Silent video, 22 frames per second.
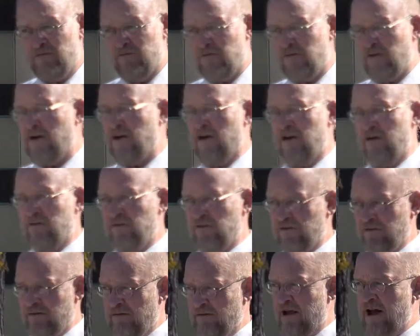
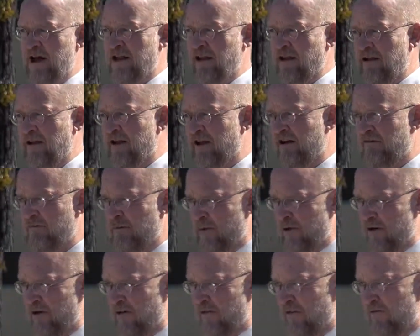First, oddly enough,
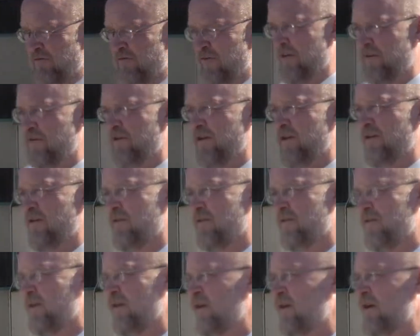born in the
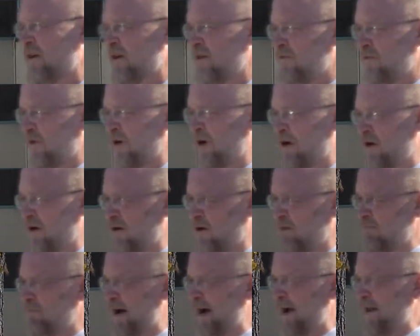50s,
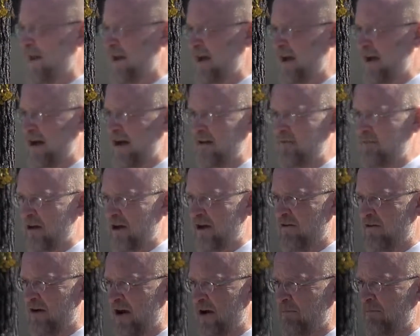so my dad, my
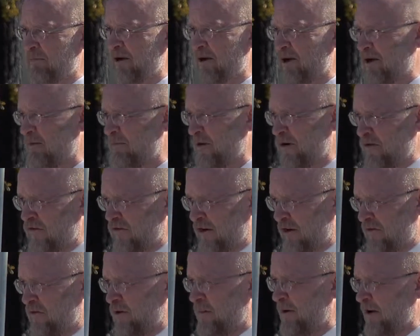grandpa, and
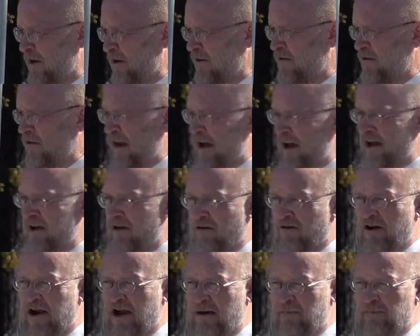most everybody's dad and
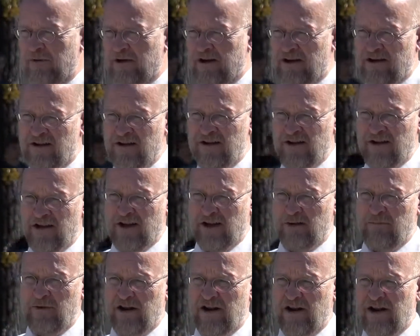grandpa
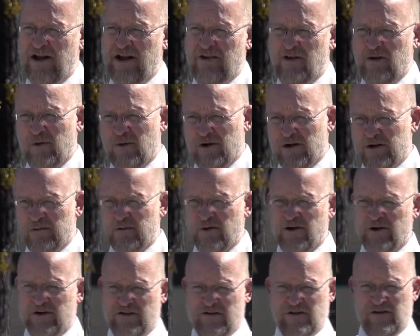had been in either World
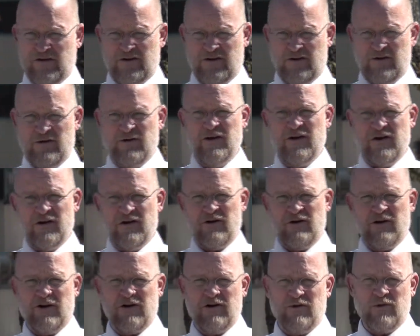War II
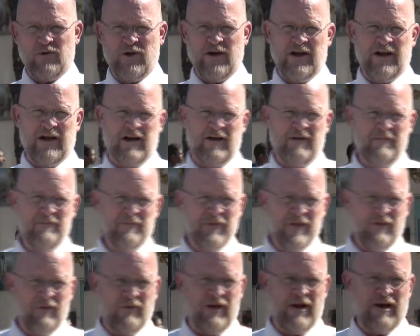or Korea.
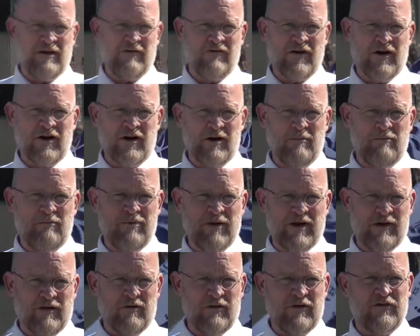We had a very
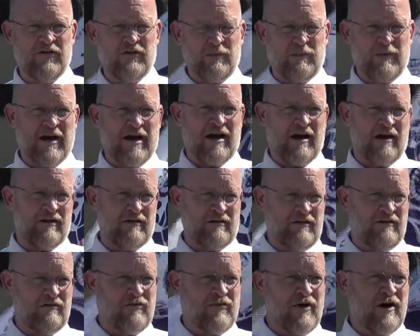big
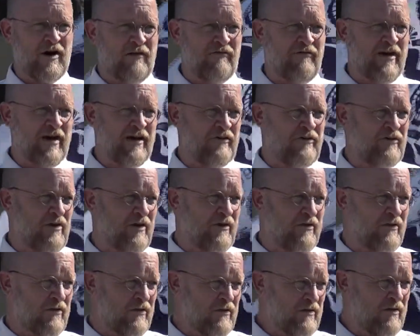respect for our
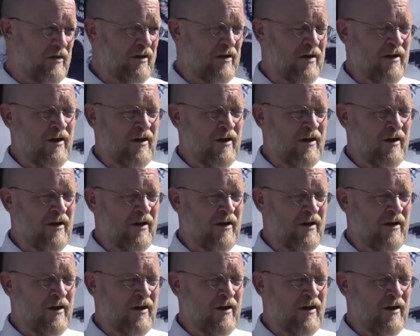veterans.